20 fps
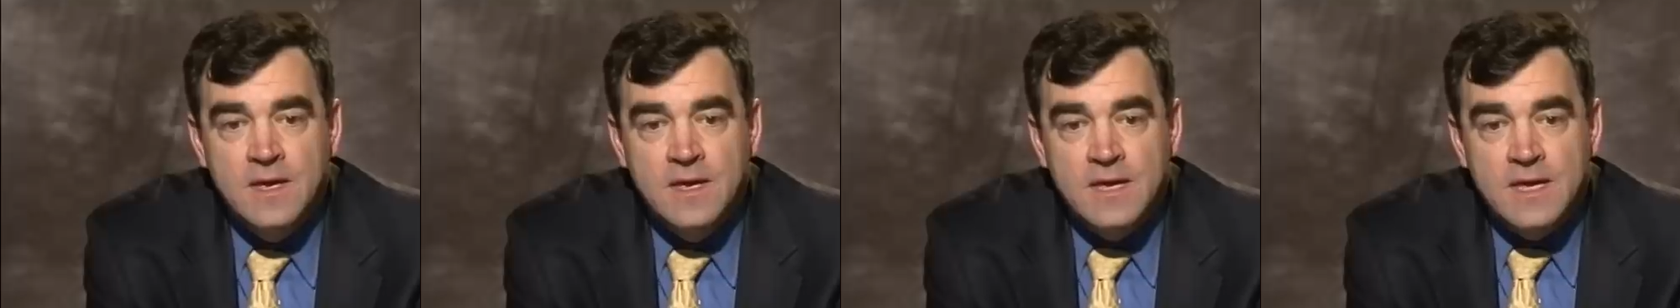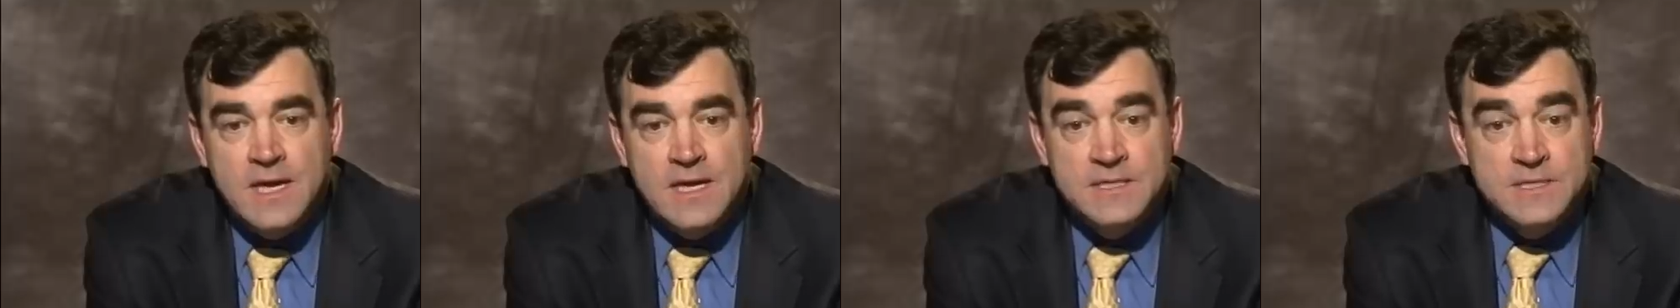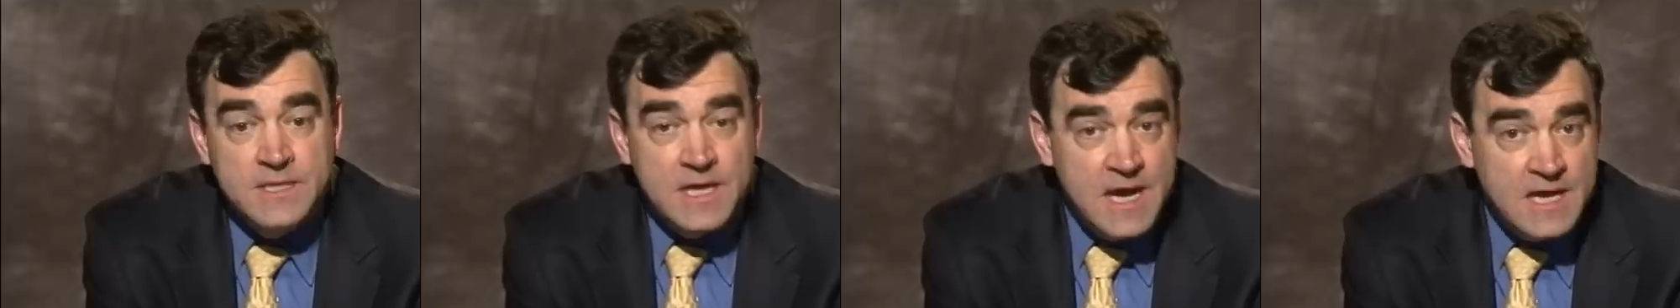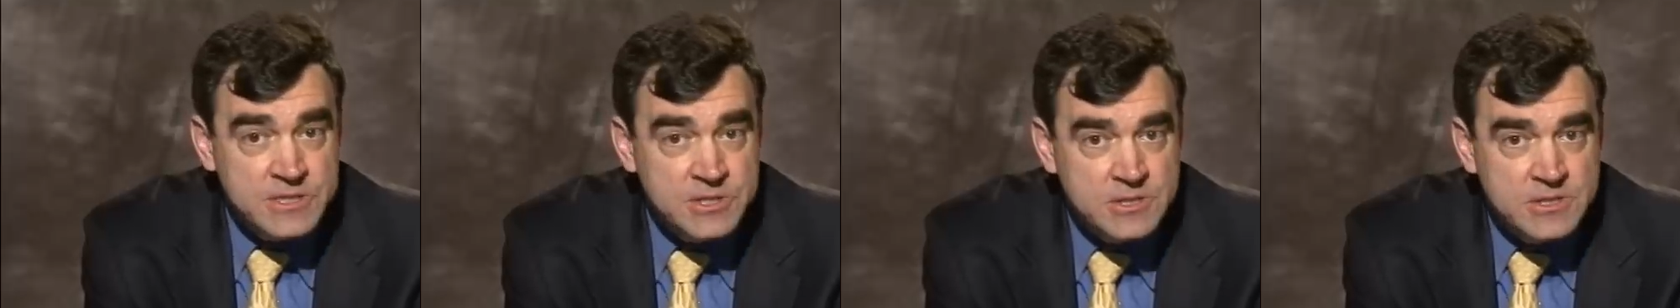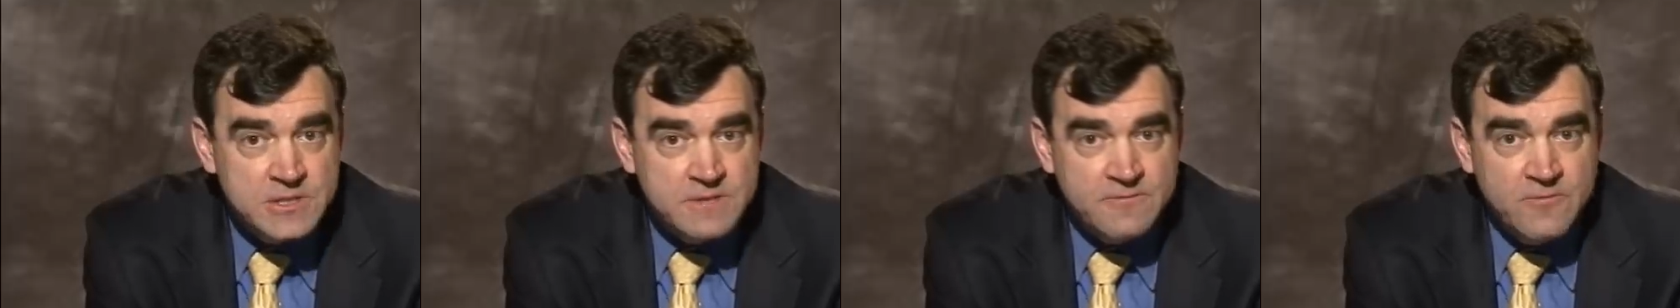
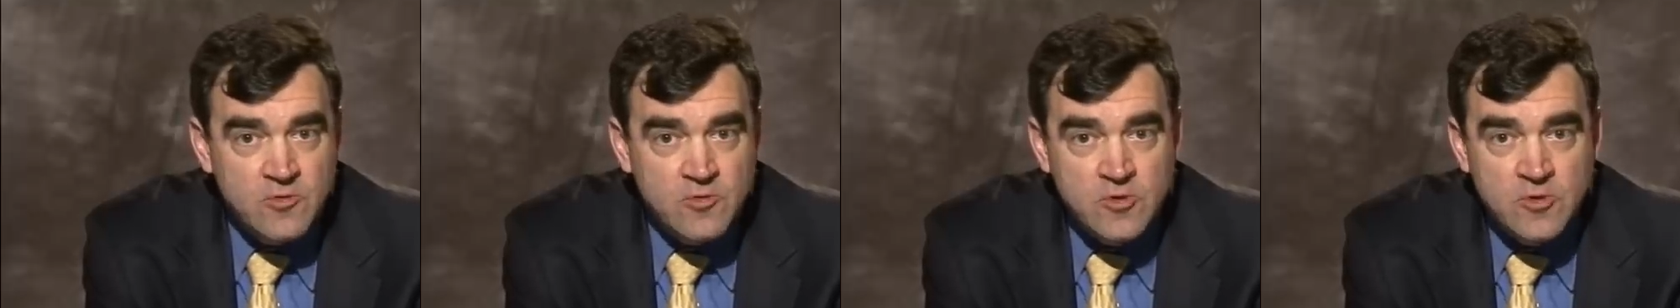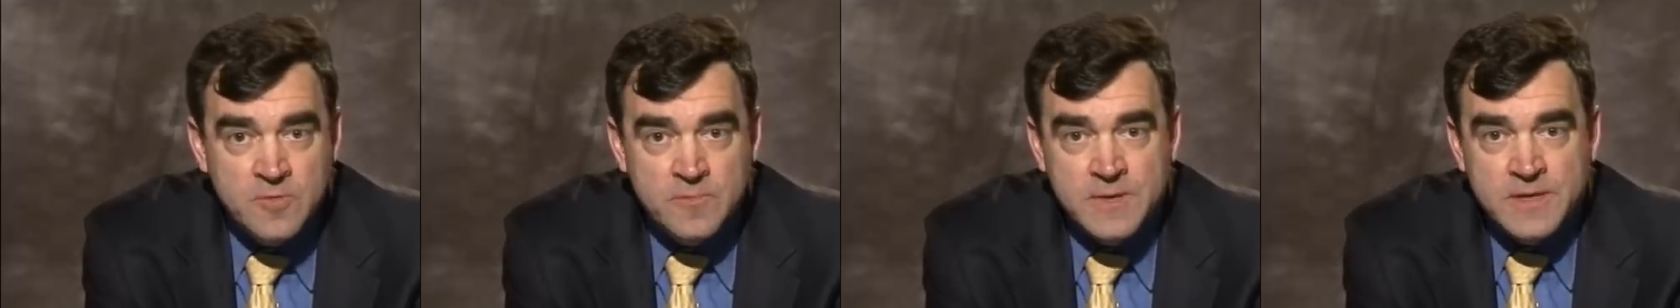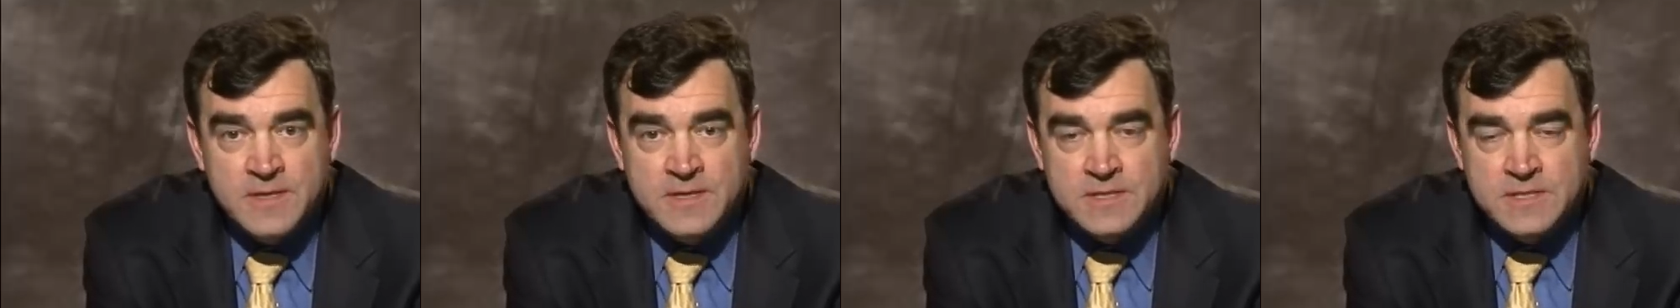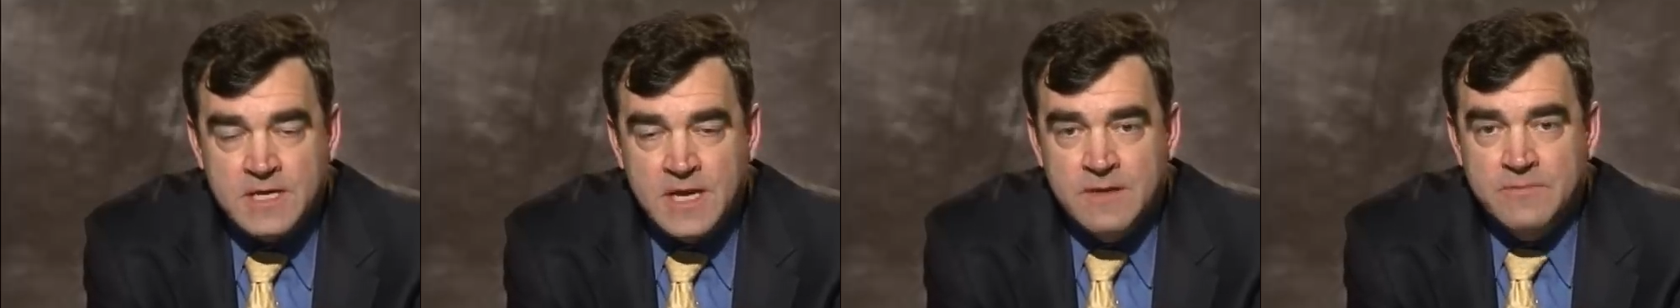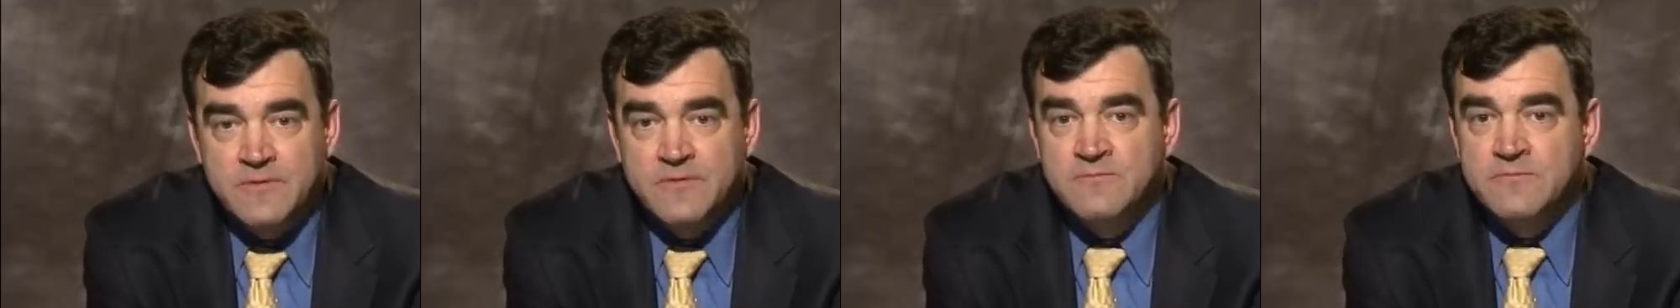Endogenous flora would be the
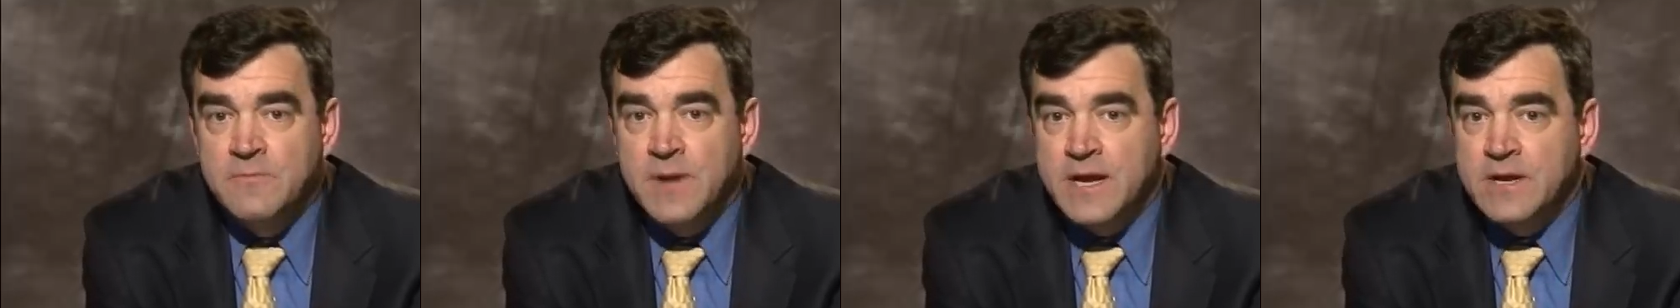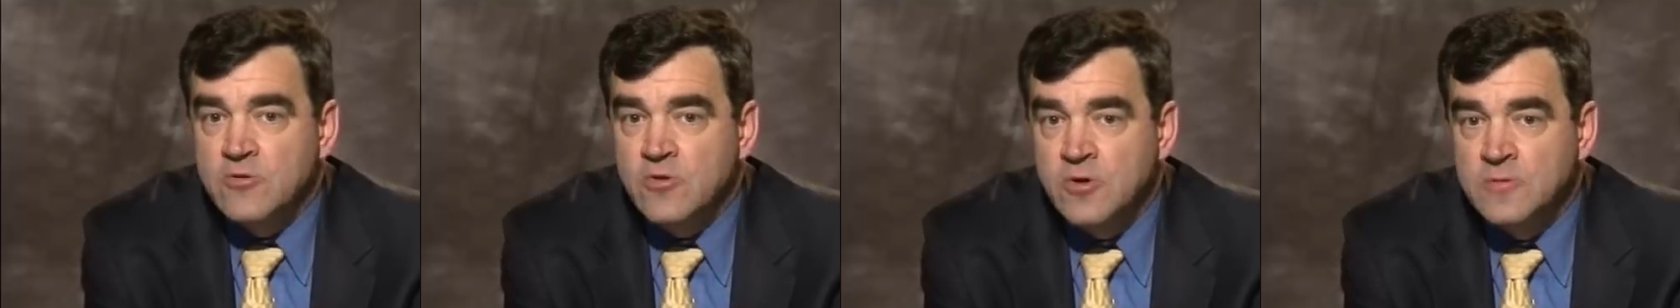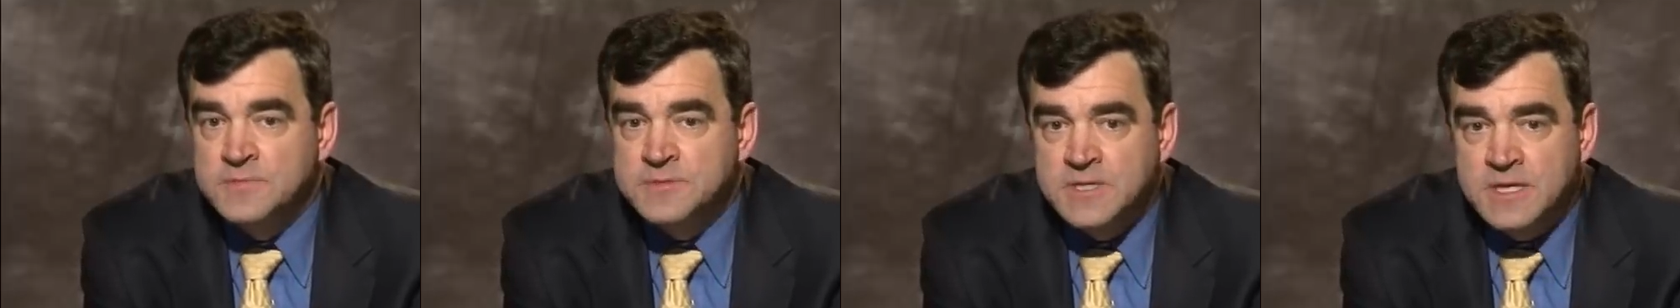type of microbes